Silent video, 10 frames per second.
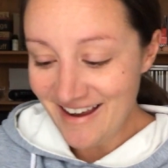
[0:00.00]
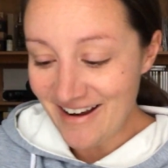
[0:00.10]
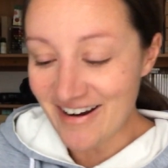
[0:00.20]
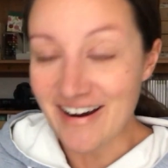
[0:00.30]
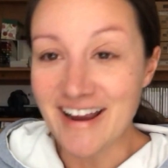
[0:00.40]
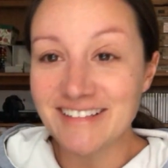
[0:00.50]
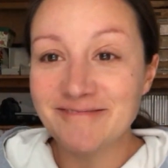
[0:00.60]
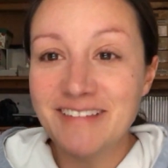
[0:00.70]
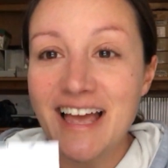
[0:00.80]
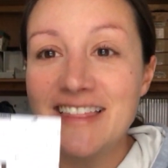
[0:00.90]
All right.
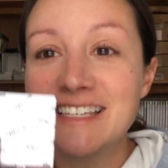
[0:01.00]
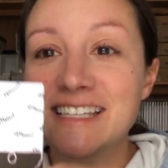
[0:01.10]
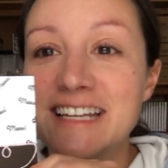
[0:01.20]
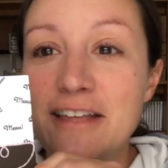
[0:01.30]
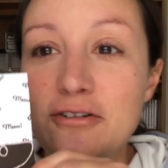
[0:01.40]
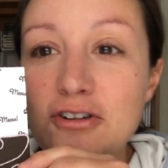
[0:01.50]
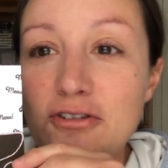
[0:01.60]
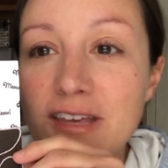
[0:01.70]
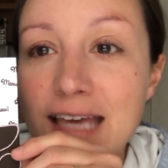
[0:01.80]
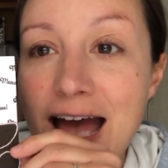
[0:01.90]
This is another You're
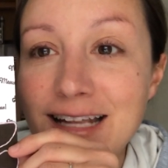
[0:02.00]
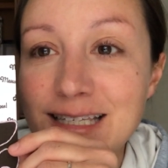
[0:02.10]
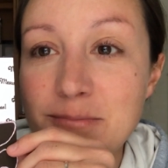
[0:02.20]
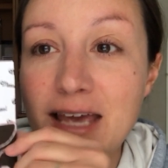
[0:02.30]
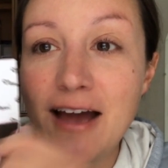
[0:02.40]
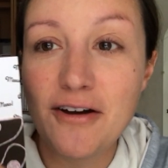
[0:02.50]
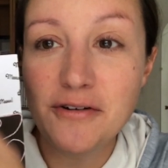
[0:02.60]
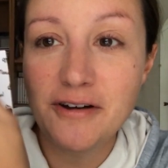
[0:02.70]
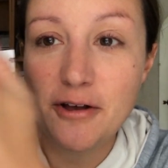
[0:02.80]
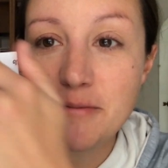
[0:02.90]
the Cat's Meow,
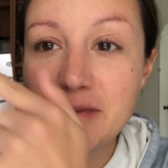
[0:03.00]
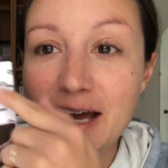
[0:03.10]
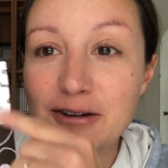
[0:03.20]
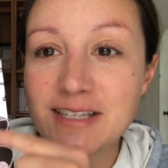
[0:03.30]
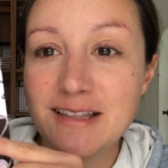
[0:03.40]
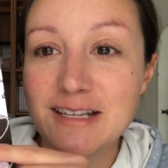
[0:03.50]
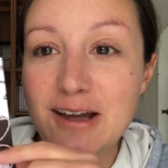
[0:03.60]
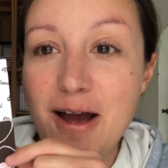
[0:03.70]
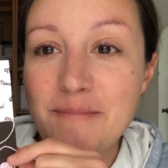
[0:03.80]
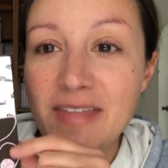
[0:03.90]
all the meows in the
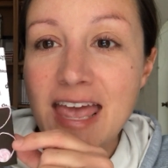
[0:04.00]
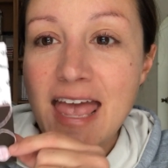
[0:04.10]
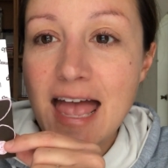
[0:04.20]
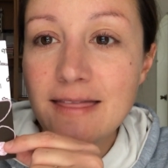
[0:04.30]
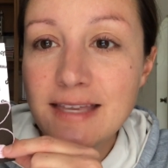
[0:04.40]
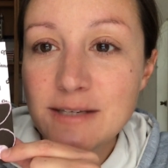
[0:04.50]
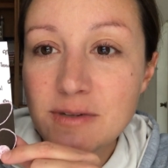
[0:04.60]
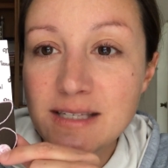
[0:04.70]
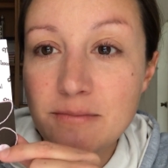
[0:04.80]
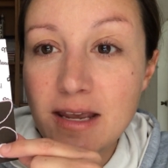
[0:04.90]
top. And this was
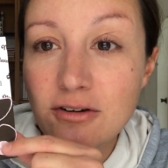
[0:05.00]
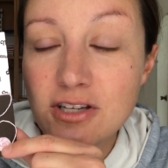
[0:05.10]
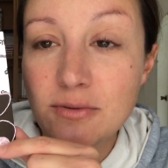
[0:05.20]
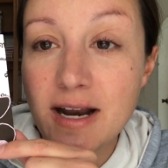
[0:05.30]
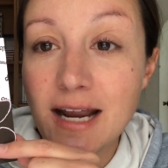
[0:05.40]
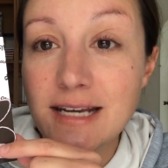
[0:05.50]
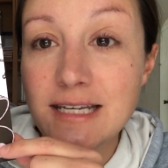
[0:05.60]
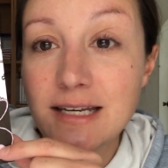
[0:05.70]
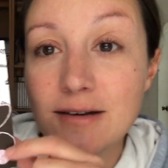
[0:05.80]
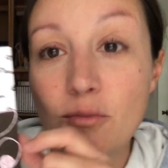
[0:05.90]
some baker's twine. I
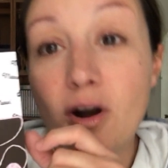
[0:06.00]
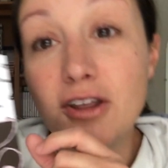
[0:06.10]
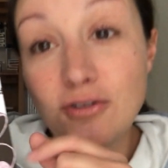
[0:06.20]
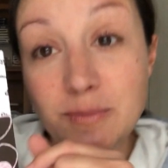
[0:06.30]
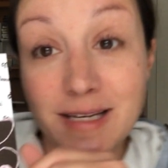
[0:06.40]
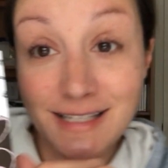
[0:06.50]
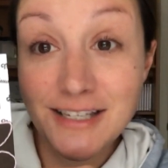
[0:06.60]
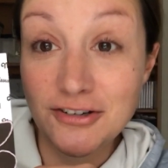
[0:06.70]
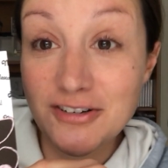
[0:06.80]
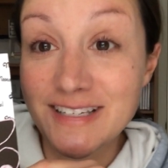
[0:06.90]
didn't want to use my
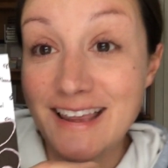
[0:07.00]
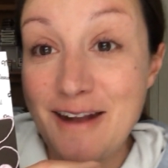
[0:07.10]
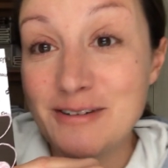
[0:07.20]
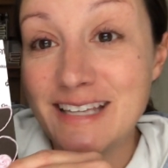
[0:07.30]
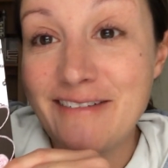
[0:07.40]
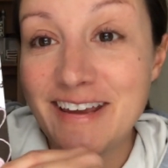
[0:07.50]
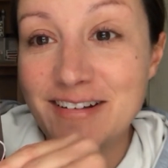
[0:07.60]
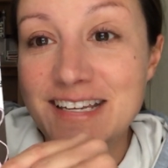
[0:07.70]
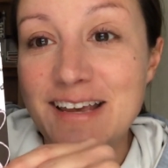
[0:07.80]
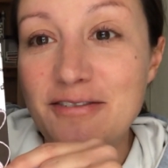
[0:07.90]
sister's because, again, I was saving it
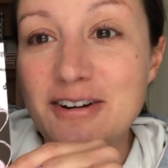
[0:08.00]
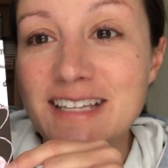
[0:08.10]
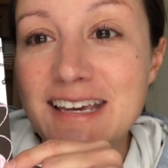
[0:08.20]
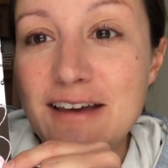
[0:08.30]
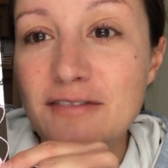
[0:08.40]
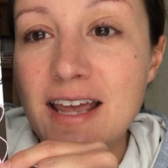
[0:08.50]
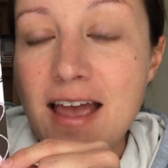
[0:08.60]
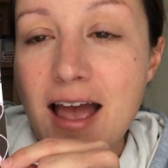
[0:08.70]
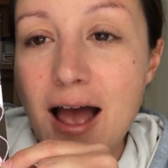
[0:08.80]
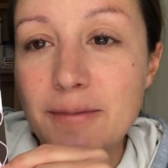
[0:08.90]
to give her as a gift.
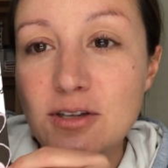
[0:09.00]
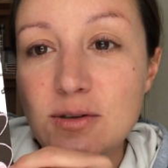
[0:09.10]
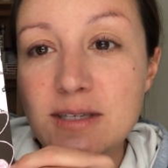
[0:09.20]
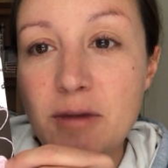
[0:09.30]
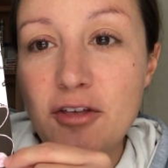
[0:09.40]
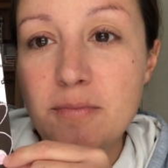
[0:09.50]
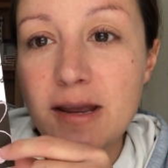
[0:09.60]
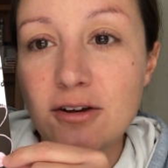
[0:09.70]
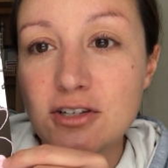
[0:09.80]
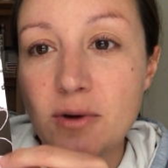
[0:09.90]
So this was some other
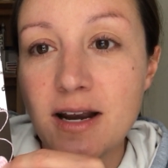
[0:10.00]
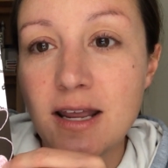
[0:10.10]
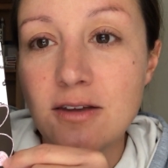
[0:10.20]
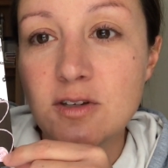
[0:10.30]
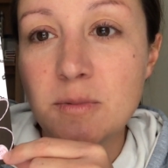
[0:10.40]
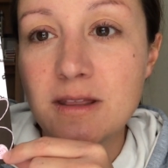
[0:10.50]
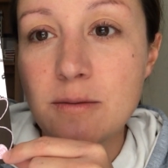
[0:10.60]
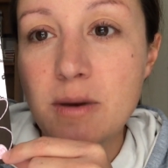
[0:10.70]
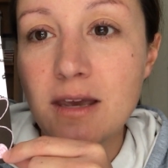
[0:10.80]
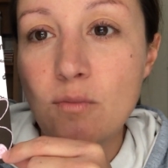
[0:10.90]
baker's twine I used, but the
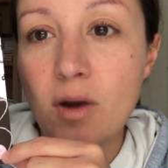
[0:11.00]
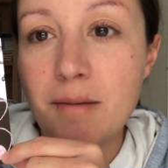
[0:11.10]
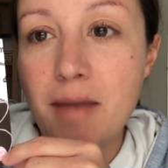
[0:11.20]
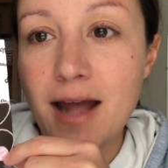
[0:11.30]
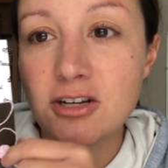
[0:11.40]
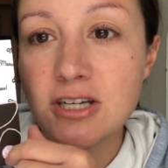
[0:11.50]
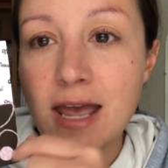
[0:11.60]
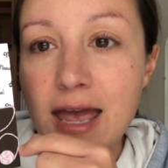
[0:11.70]
pink and white matched.